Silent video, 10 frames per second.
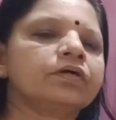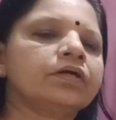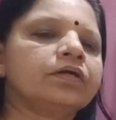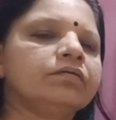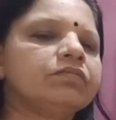
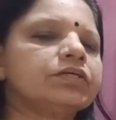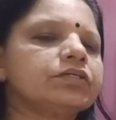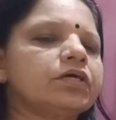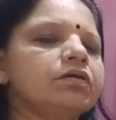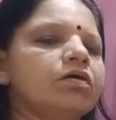the
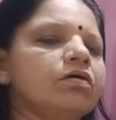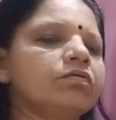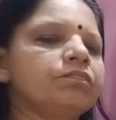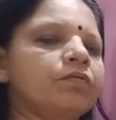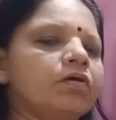division
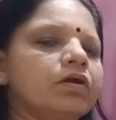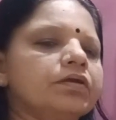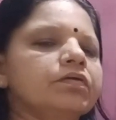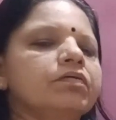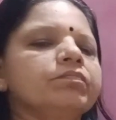of
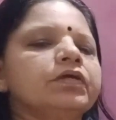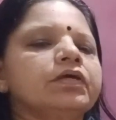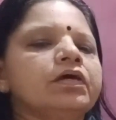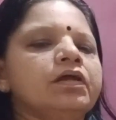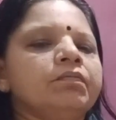
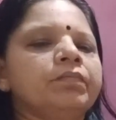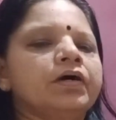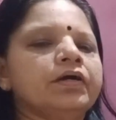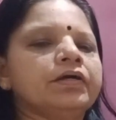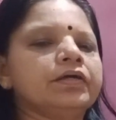polynomial
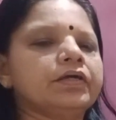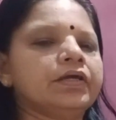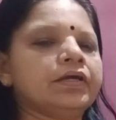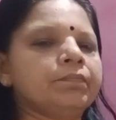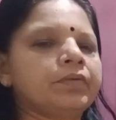by
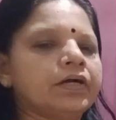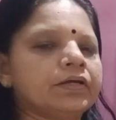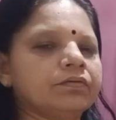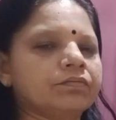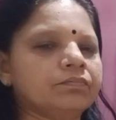a
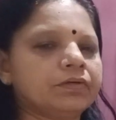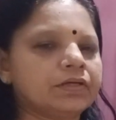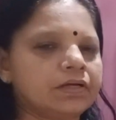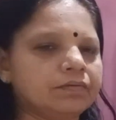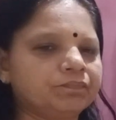
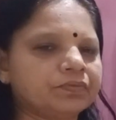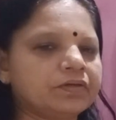binomial.